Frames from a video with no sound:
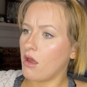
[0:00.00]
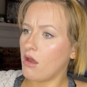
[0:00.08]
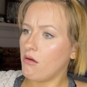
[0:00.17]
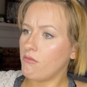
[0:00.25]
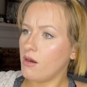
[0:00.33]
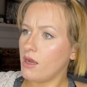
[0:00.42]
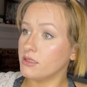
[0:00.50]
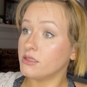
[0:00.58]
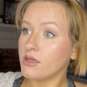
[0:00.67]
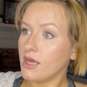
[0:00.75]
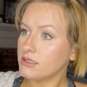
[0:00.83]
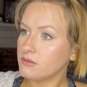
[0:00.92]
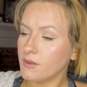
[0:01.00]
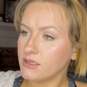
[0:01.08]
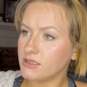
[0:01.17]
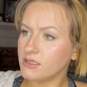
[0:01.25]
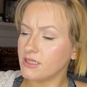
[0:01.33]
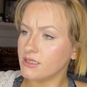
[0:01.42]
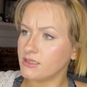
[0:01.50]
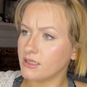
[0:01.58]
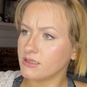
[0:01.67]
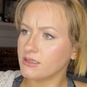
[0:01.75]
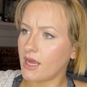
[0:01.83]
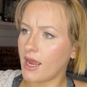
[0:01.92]
All right, so that's my
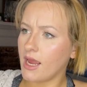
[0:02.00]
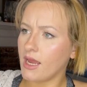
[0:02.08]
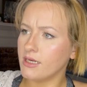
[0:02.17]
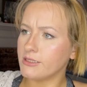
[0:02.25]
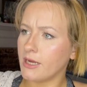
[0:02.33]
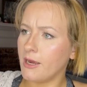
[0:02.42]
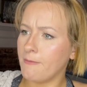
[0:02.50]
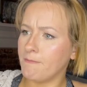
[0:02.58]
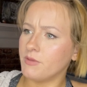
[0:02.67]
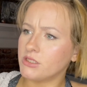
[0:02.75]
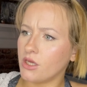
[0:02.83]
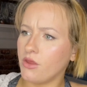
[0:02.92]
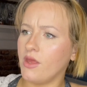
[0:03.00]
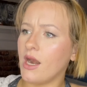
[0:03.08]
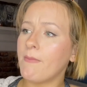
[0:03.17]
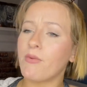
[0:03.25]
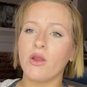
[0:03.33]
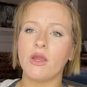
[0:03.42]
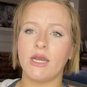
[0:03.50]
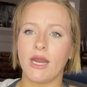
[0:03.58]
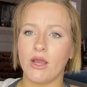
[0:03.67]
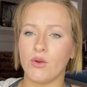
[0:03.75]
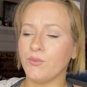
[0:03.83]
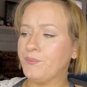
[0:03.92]
statistics. And so then I broke it
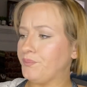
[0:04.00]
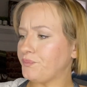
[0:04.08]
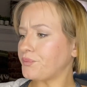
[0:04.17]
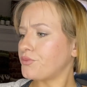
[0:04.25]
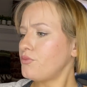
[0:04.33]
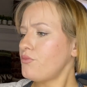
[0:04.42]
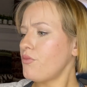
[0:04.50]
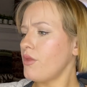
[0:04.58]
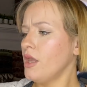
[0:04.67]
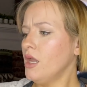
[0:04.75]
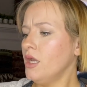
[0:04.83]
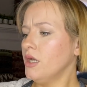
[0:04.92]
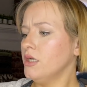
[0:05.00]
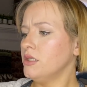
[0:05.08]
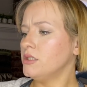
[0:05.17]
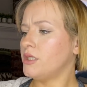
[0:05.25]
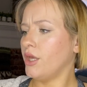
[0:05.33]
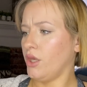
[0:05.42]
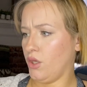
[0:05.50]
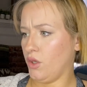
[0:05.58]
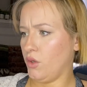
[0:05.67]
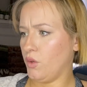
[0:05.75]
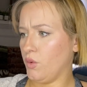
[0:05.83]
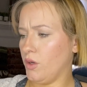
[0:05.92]
down
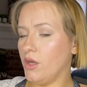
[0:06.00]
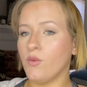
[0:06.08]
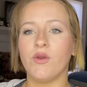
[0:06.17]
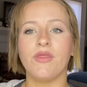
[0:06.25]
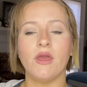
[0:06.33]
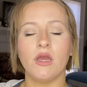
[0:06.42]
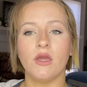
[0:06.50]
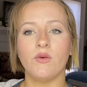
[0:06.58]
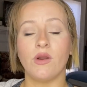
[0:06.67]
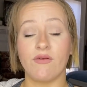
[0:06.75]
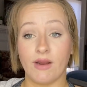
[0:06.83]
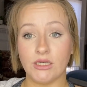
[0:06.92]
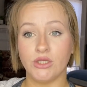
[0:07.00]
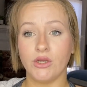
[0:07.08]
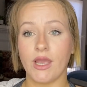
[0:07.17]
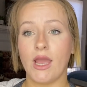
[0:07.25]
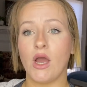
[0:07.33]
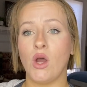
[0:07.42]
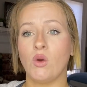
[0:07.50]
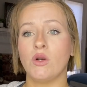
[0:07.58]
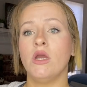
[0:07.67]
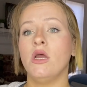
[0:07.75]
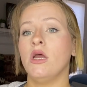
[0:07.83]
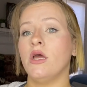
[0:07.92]
to, with whenever I took out
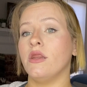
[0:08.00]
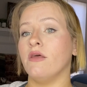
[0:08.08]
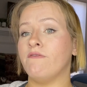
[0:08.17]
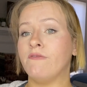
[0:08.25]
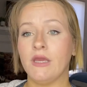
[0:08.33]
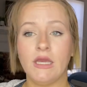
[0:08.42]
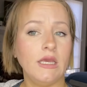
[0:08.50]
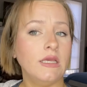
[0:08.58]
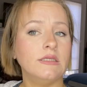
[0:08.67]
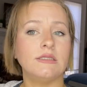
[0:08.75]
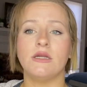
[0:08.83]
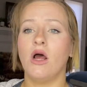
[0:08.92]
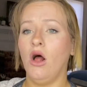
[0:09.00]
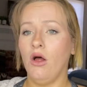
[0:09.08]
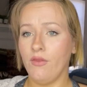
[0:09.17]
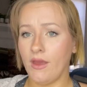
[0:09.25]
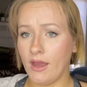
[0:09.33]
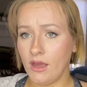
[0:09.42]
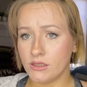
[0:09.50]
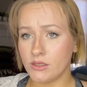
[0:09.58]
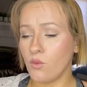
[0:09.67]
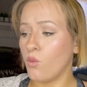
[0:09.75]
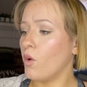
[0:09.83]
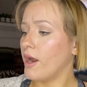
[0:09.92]
the fees and all that,
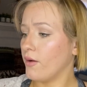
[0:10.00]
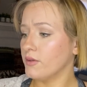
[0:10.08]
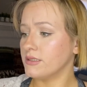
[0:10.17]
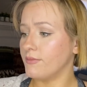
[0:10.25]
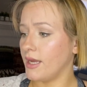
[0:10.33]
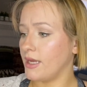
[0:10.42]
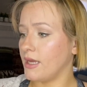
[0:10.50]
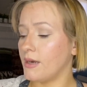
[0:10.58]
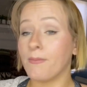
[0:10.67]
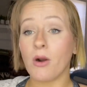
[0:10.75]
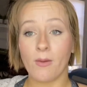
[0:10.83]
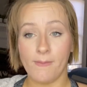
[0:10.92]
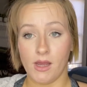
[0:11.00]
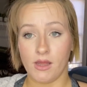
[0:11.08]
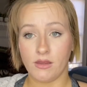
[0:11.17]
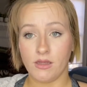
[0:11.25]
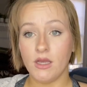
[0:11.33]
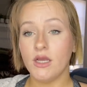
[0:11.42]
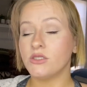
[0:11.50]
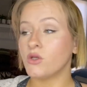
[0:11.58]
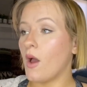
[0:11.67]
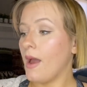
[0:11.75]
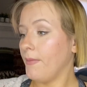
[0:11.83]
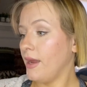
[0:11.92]
what I was making per month. So
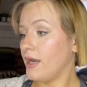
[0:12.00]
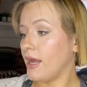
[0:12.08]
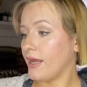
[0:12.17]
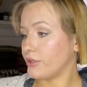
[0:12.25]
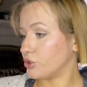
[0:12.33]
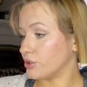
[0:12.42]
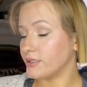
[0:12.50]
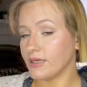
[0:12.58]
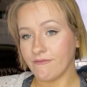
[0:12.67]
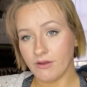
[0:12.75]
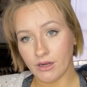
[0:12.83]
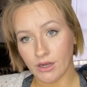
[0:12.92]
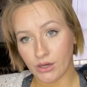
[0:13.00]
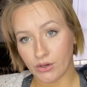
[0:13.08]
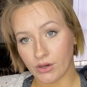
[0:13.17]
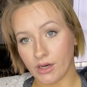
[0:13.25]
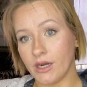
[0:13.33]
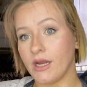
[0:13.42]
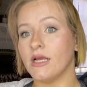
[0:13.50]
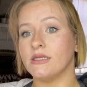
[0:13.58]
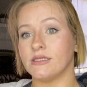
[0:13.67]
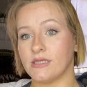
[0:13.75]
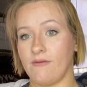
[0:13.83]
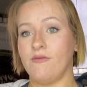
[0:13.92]
I made an extra
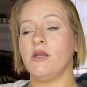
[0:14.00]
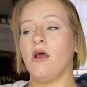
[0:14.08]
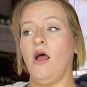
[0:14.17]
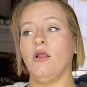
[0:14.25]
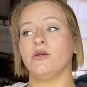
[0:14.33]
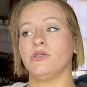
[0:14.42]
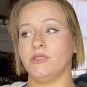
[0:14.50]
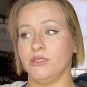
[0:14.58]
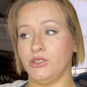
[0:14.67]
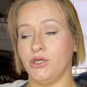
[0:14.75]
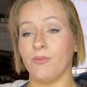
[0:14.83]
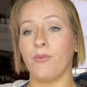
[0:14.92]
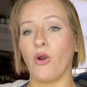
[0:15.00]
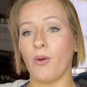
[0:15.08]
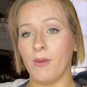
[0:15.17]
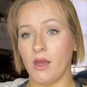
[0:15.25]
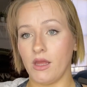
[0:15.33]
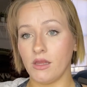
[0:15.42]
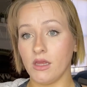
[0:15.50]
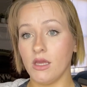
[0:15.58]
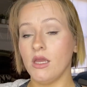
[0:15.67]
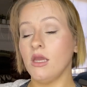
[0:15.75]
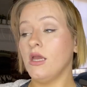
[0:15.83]
$707 this year per month